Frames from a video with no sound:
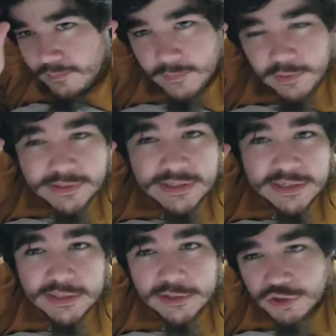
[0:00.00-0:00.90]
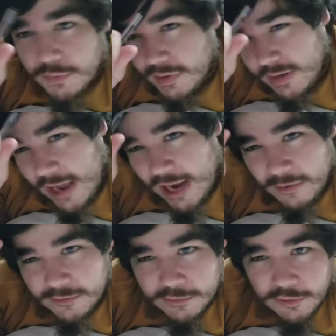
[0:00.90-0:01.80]
This is just assuming that
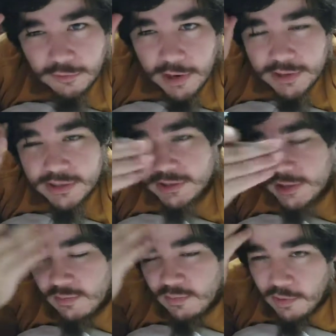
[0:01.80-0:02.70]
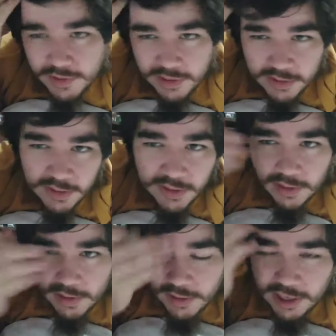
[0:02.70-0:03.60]
anime is what you're watching Sunday morning.
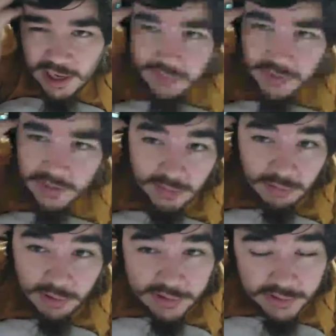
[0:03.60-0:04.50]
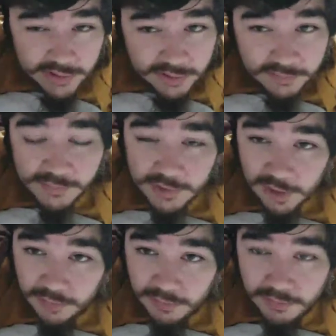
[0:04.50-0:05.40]
I mean, I watched
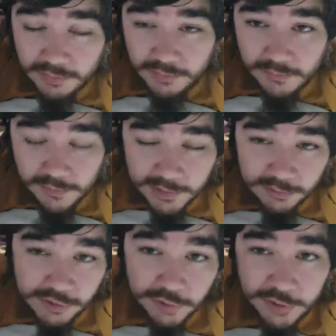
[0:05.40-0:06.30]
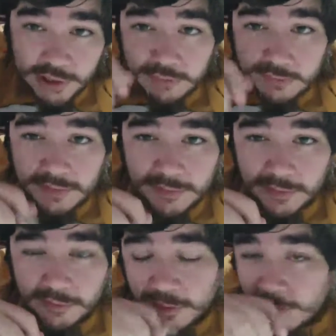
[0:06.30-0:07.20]
what they were showing on
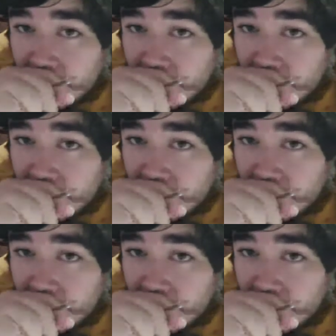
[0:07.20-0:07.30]
WB53.